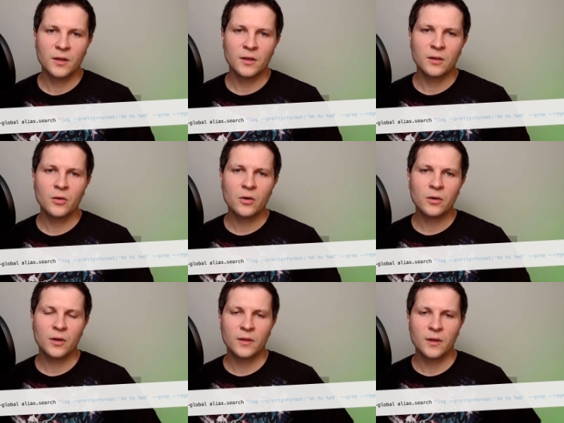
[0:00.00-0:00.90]
git
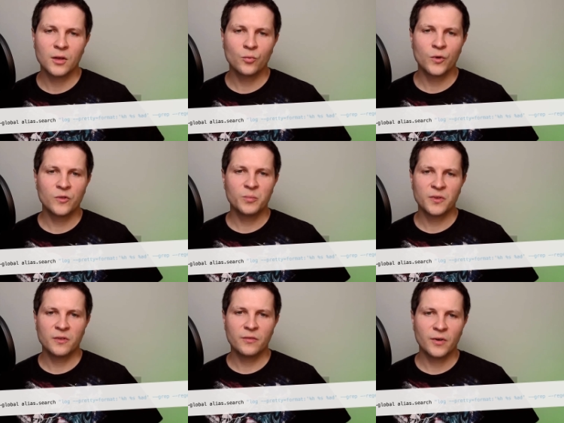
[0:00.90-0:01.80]
log, and then we
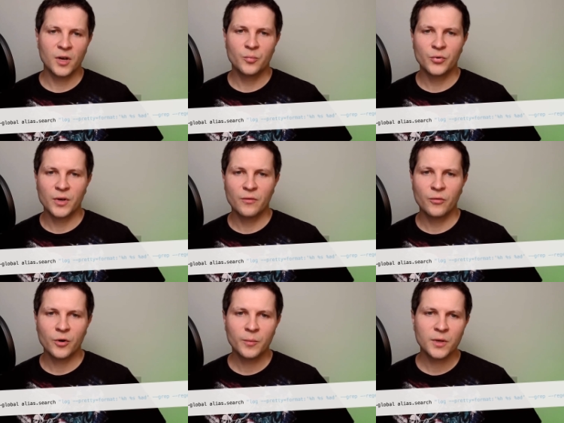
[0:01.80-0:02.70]
specify pretty
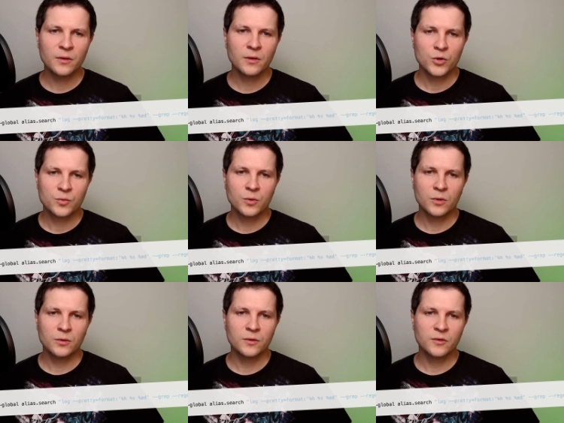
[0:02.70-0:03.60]
format, which
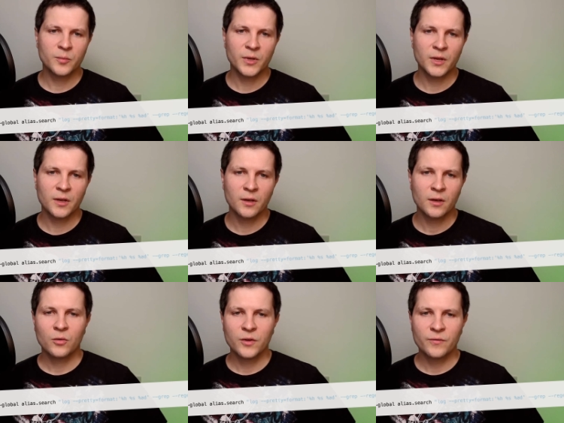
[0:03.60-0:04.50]
will display
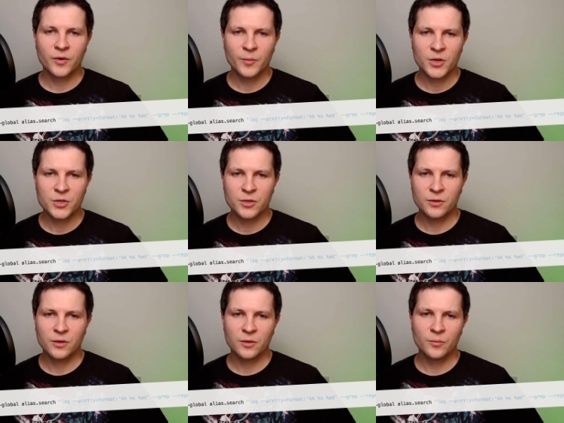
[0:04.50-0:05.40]
all the
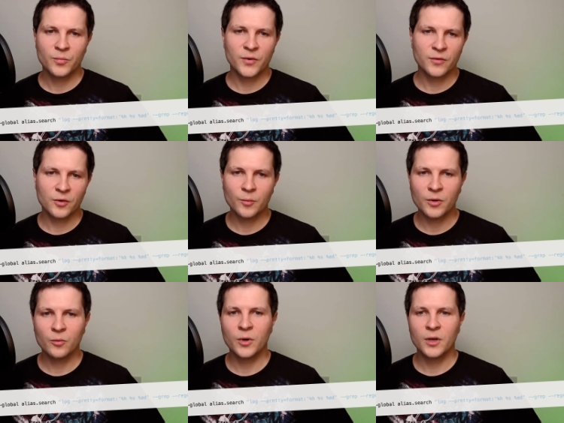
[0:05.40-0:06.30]
information in
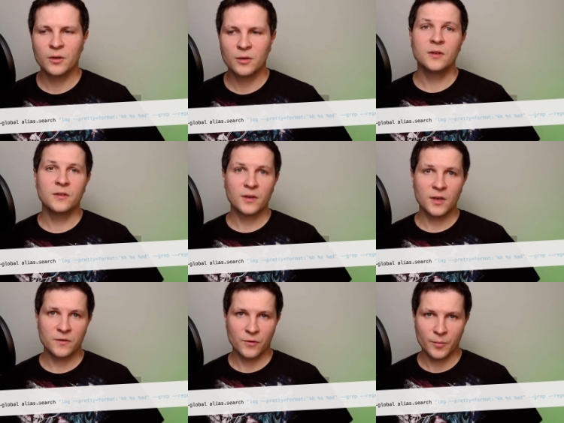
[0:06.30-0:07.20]
preferable way, in this
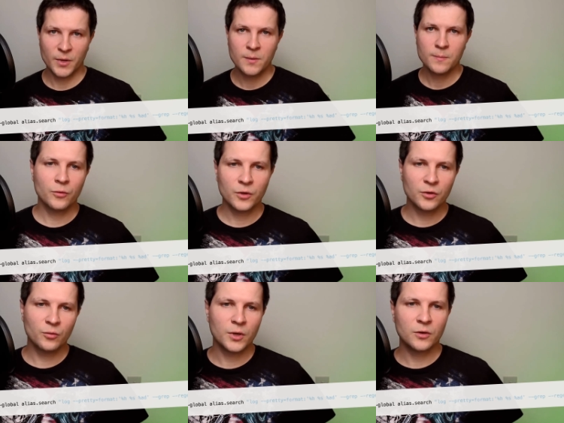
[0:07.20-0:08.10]
case for me, so you
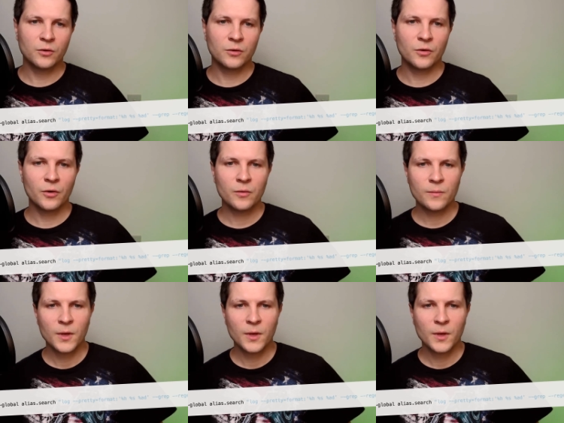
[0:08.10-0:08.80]
can tweak it on your own.